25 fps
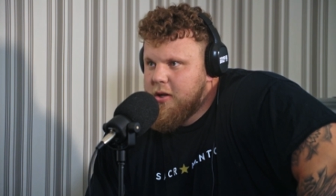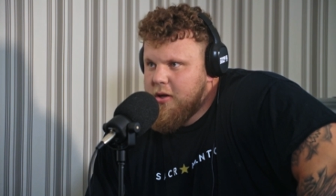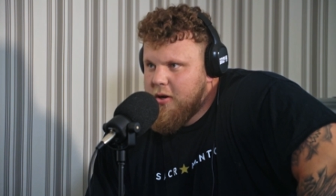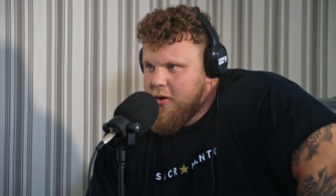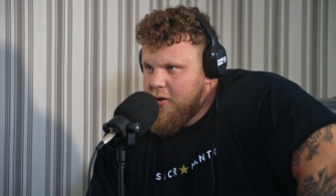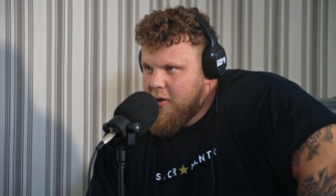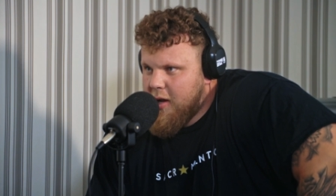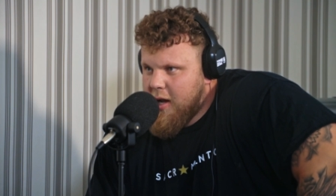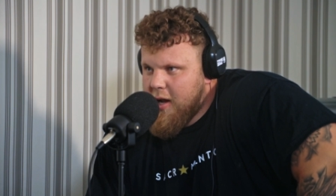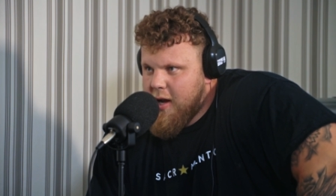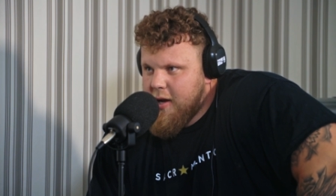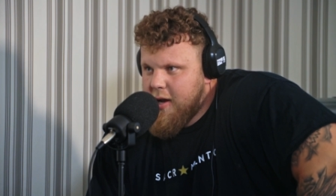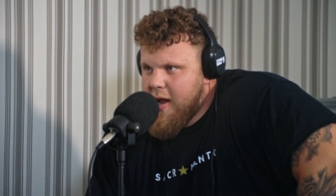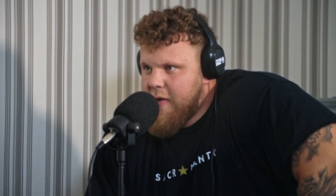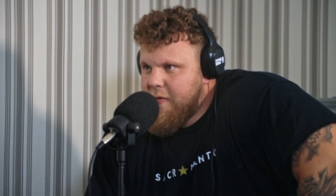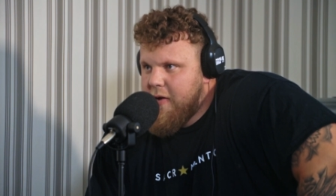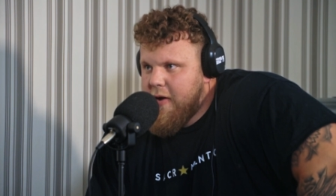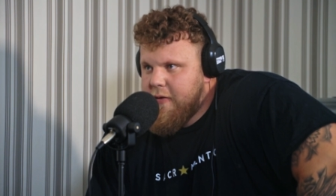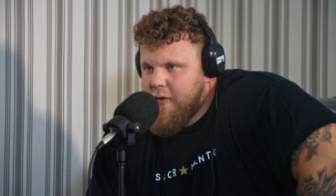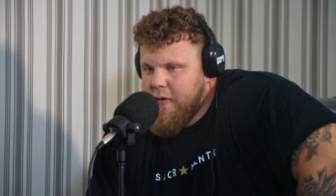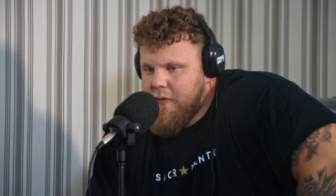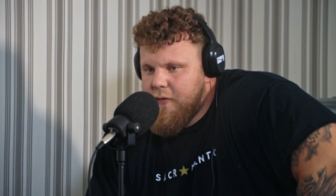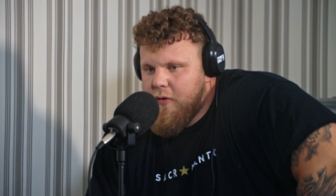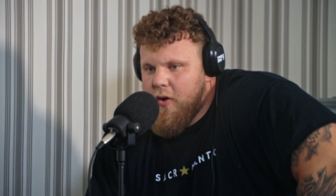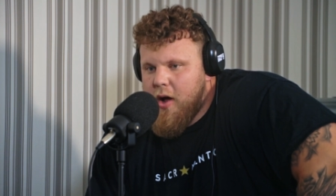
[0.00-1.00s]
Like, I never
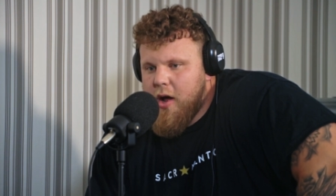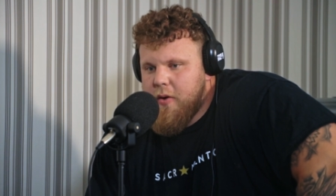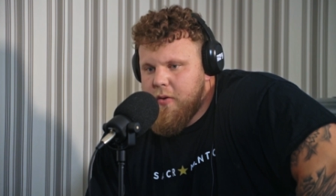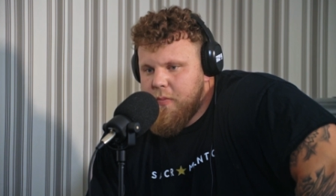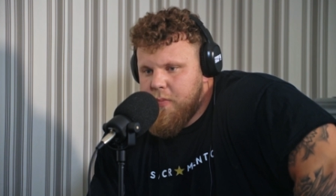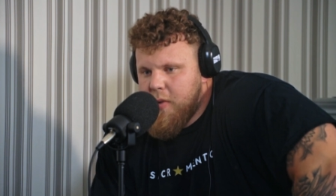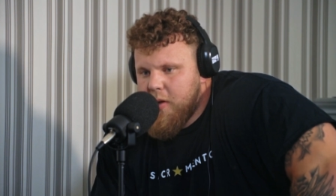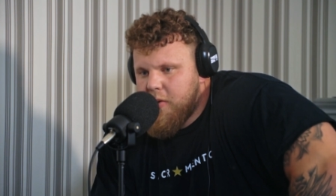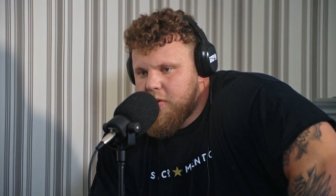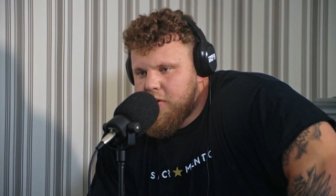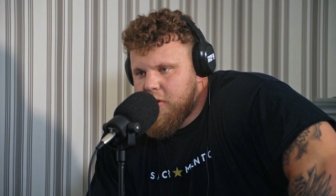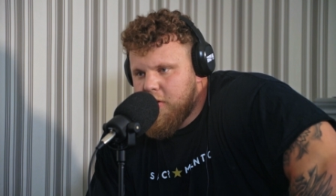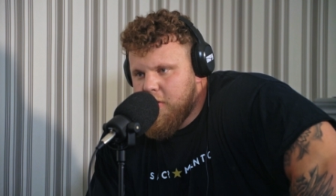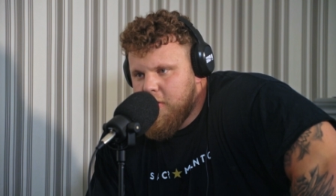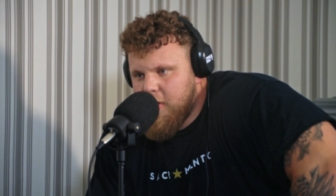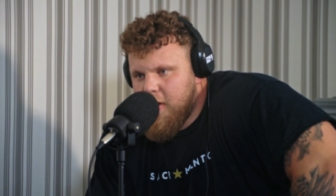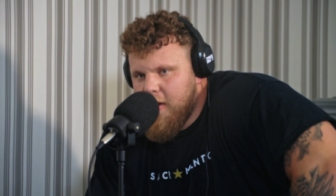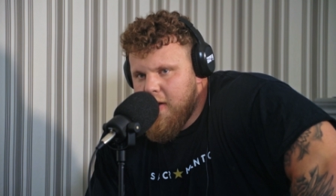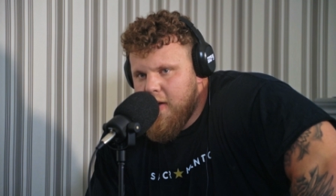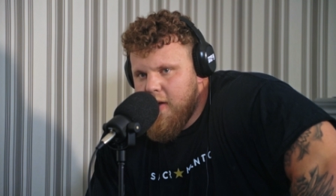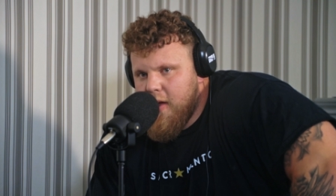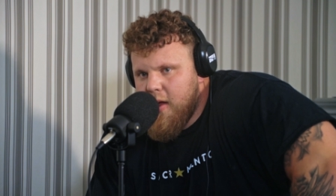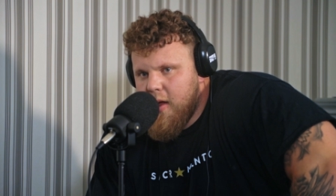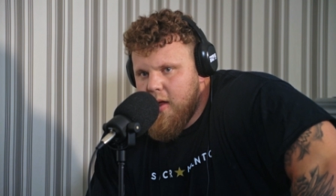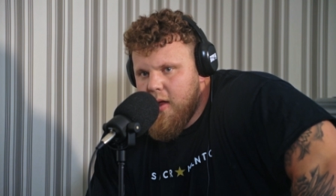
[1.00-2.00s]
ever thought I would be able to
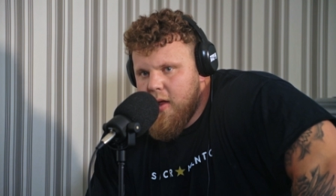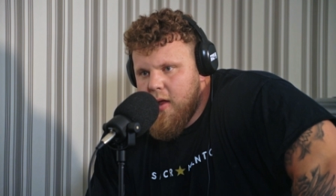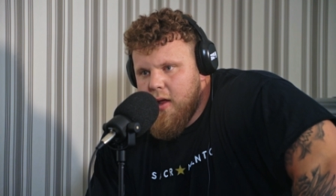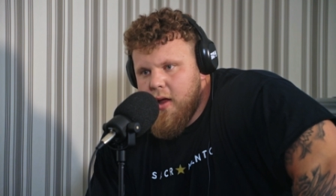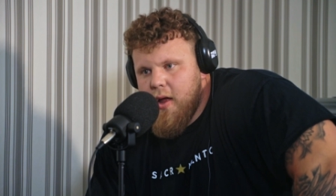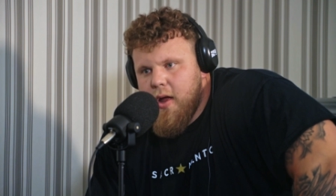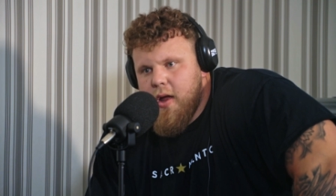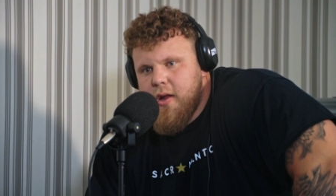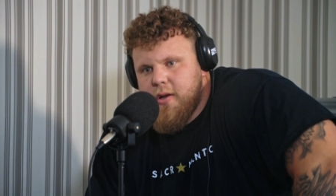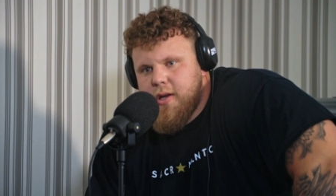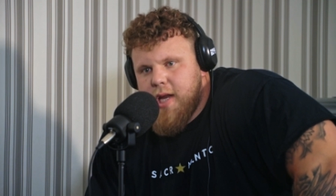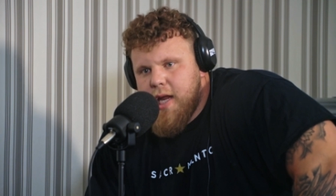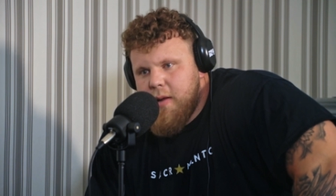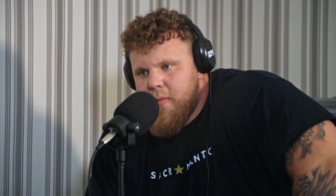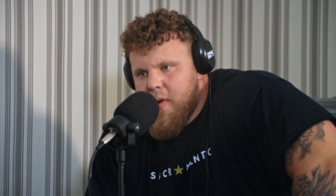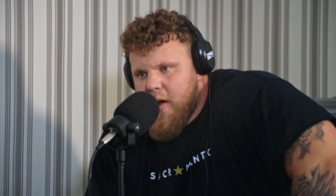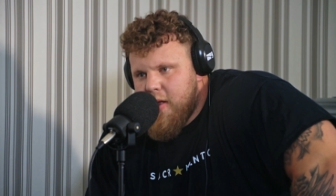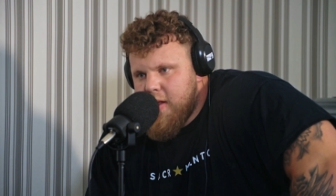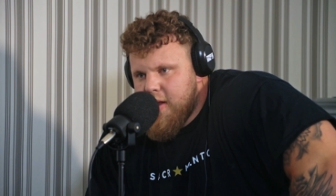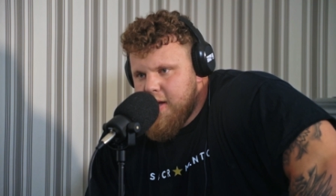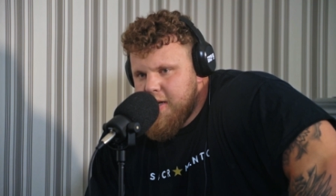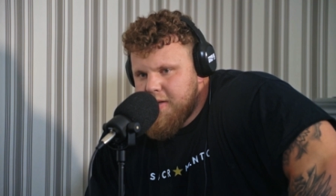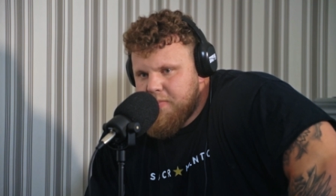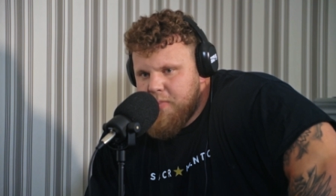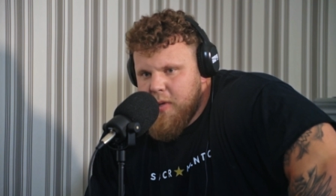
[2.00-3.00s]
team up
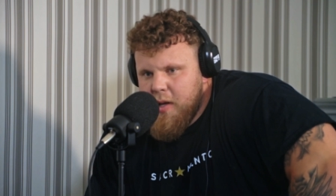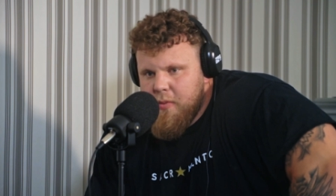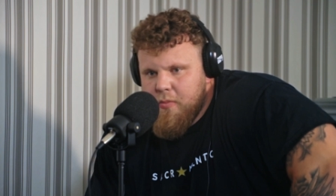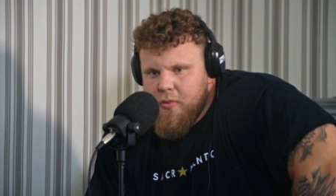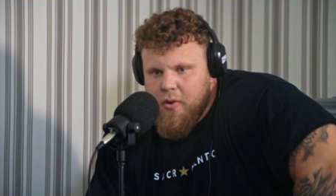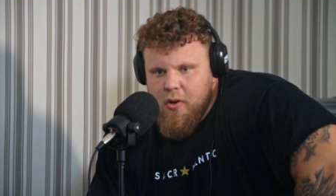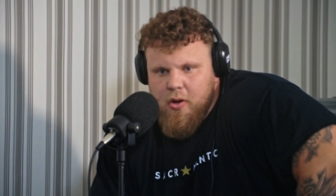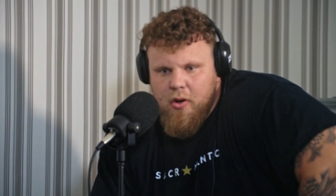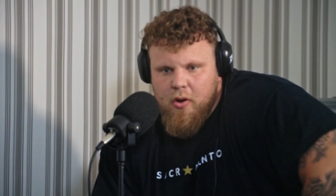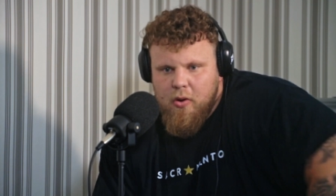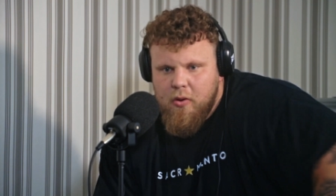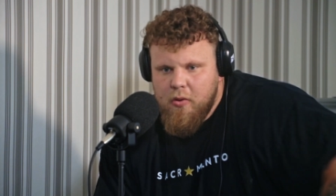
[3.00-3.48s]
with these people.